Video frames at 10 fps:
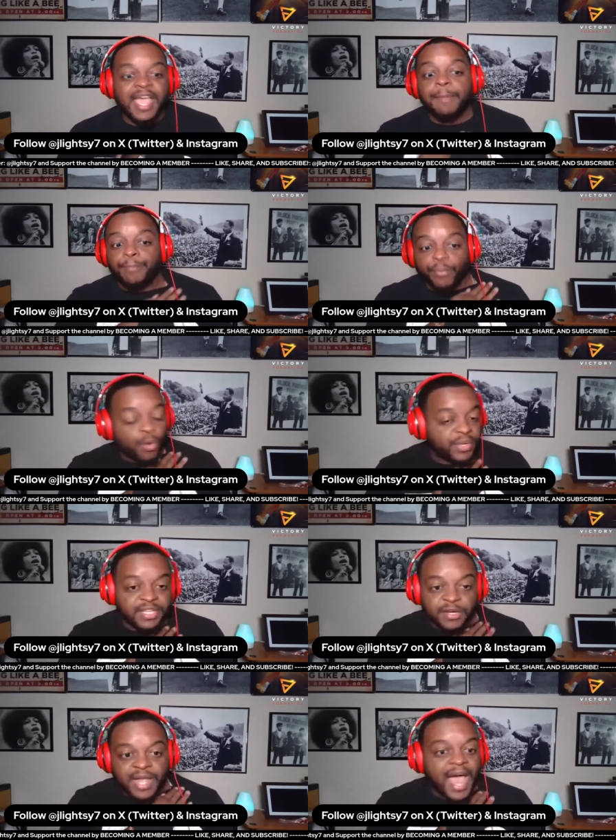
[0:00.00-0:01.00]
had broken
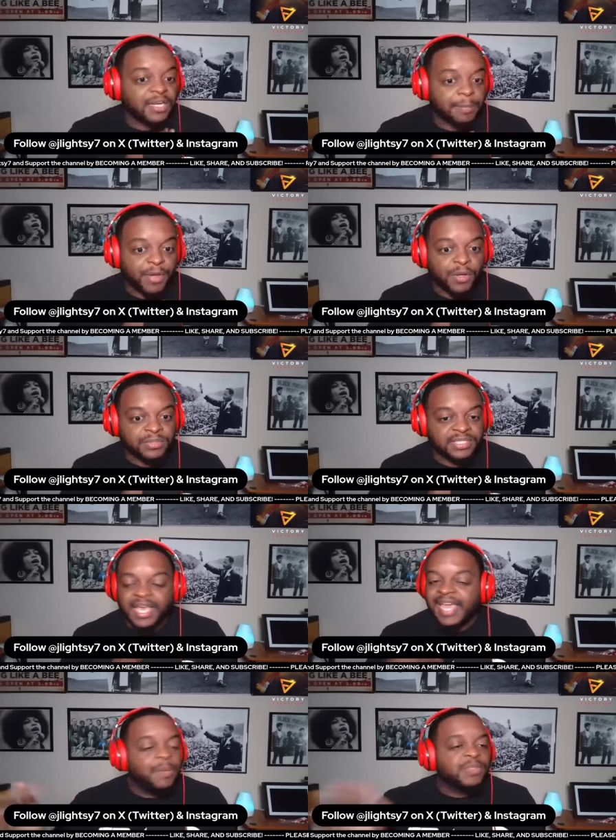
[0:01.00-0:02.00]
their collarbones.
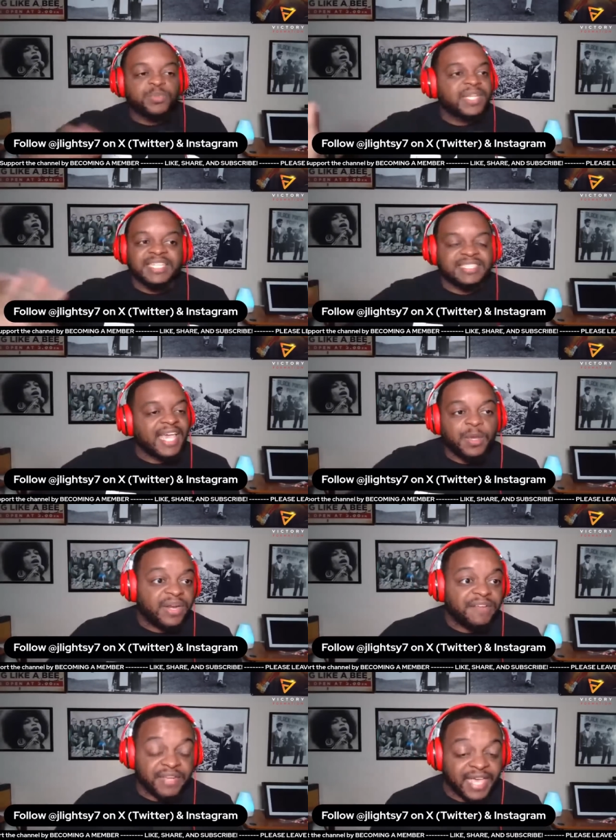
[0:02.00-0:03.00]
He was willing to take
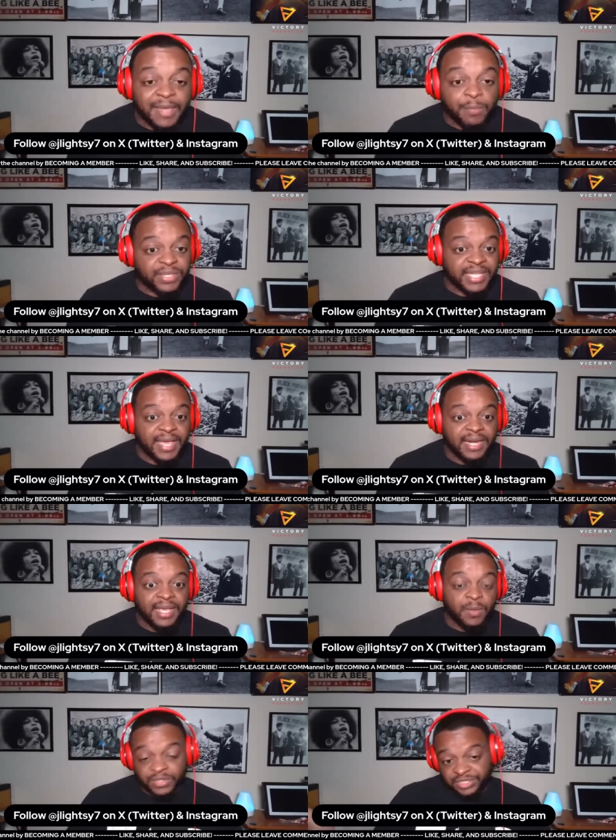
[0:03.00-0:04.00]
whatever came with that,
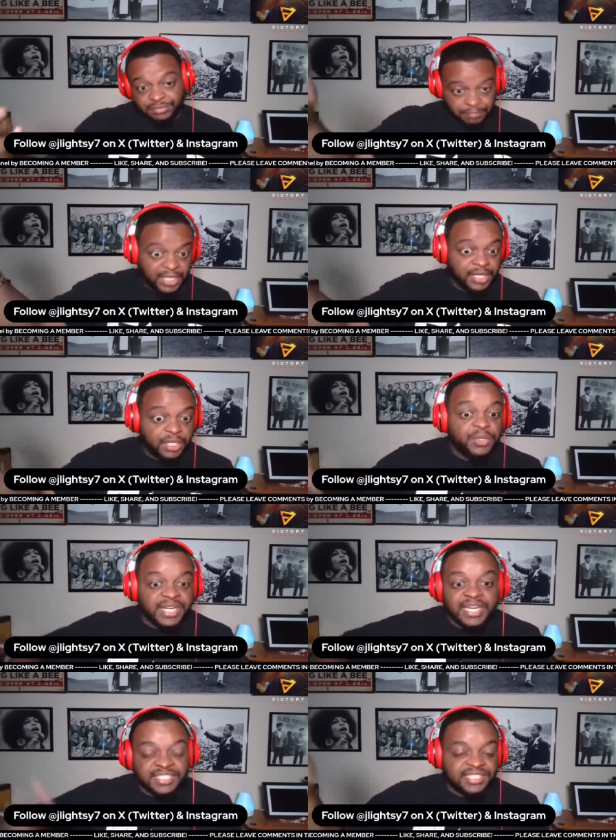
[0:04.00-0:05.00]
which included
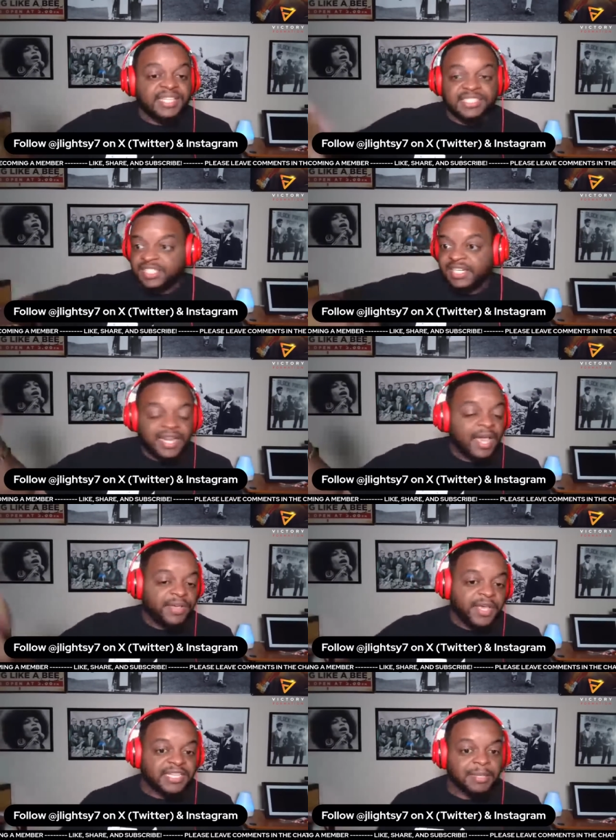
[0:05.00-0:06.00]
an ejection, and now
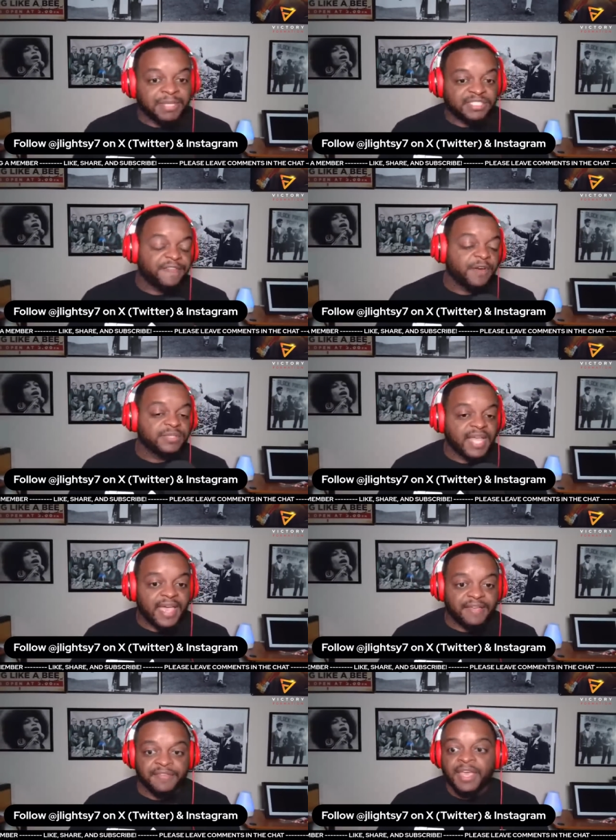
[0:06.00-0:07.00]
he'll have to miss the first
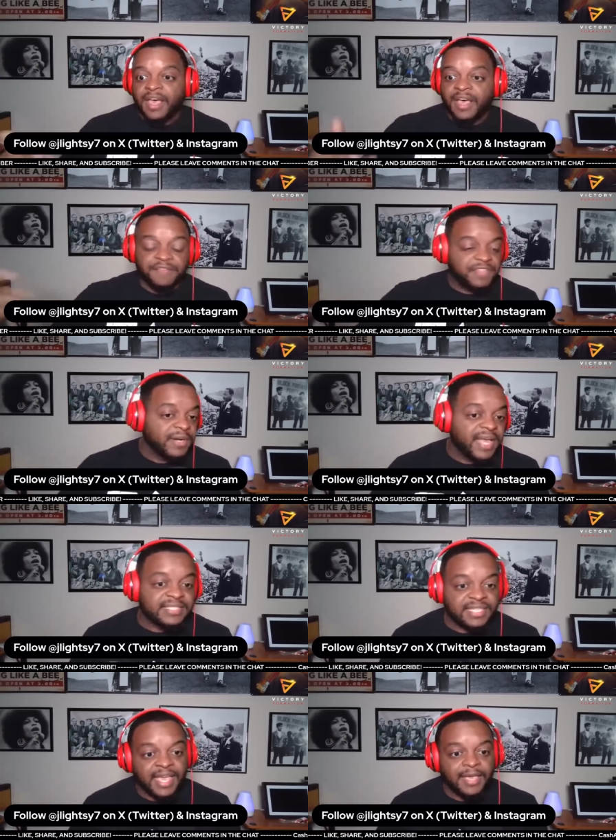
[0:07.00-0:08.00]
half of their
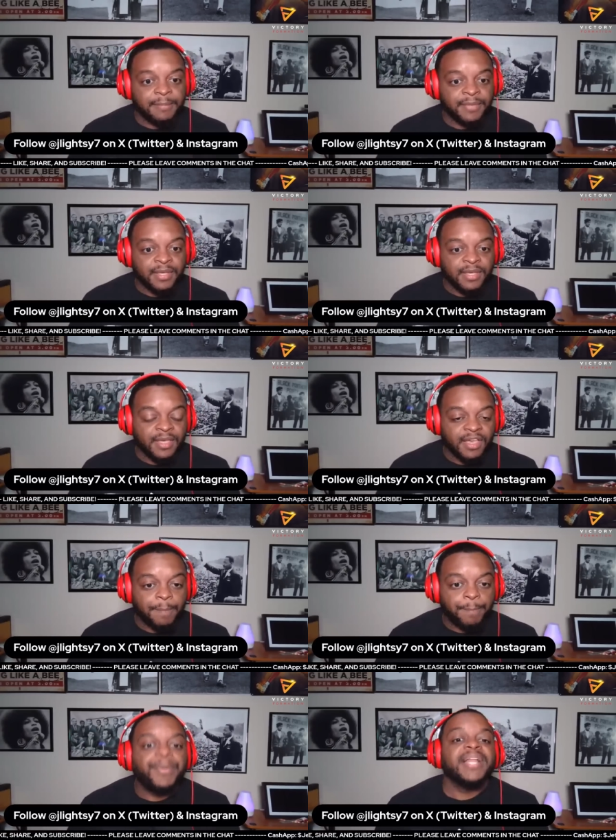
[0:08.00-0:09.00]
next game.
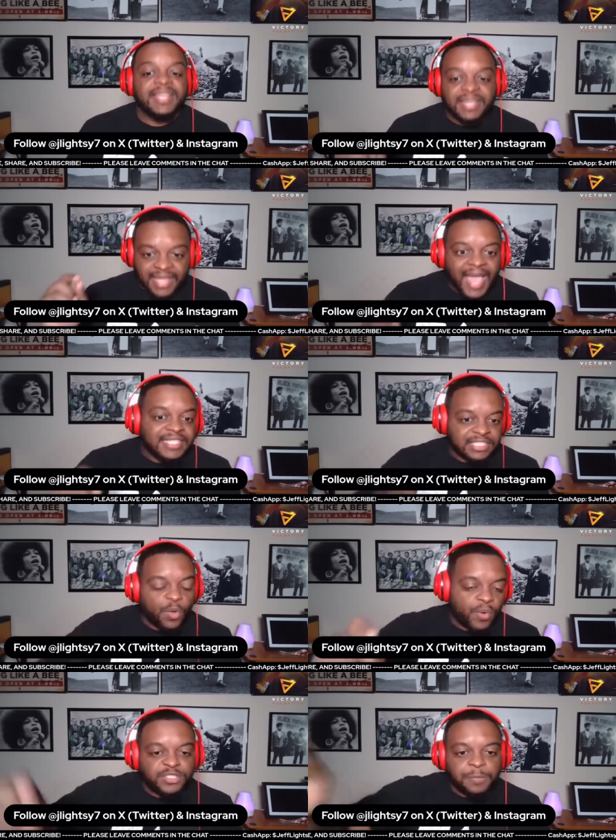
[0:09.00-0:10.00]
But that is
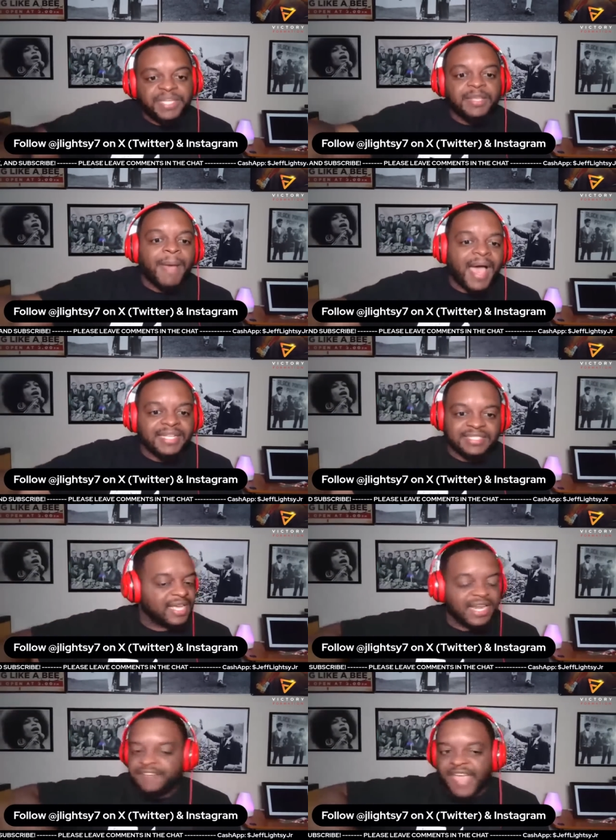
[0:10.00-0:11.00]
going to be the
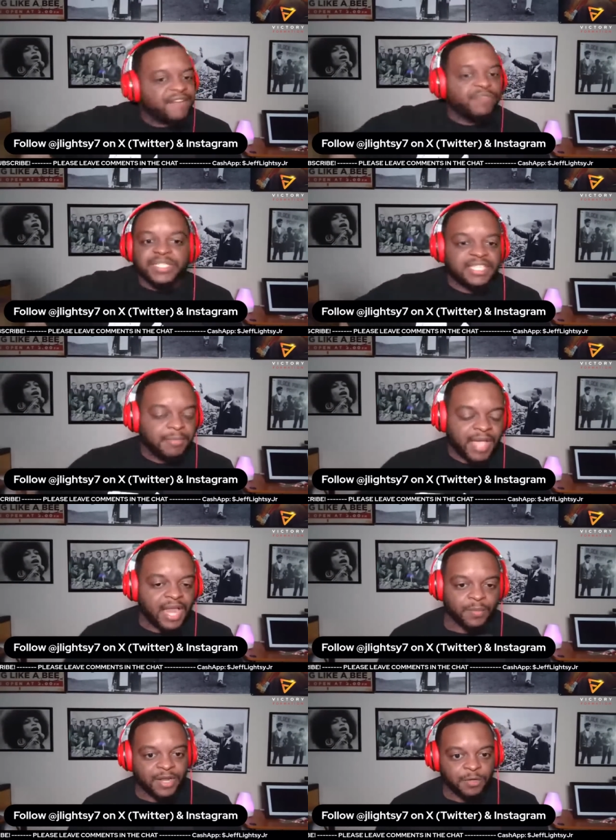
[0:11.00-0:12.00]
mindset of every team
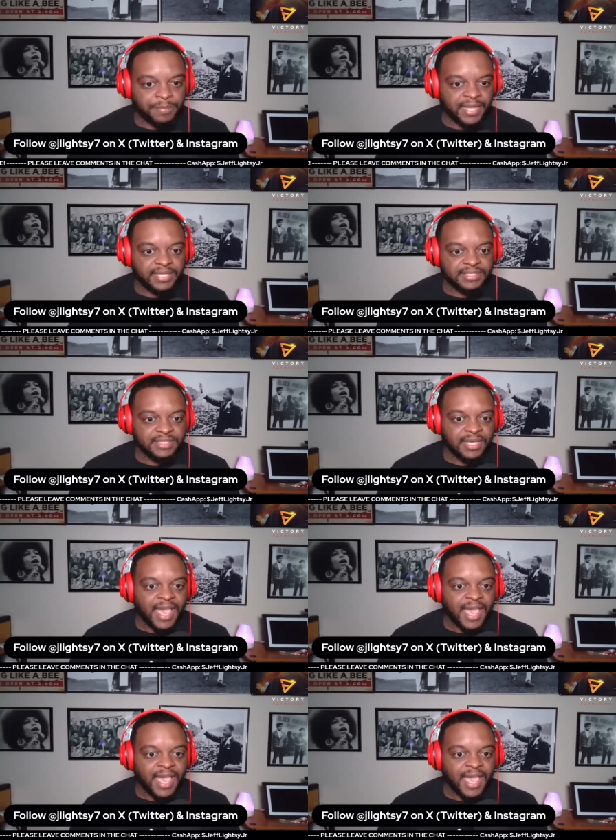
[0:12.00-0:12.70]
Colorado plays.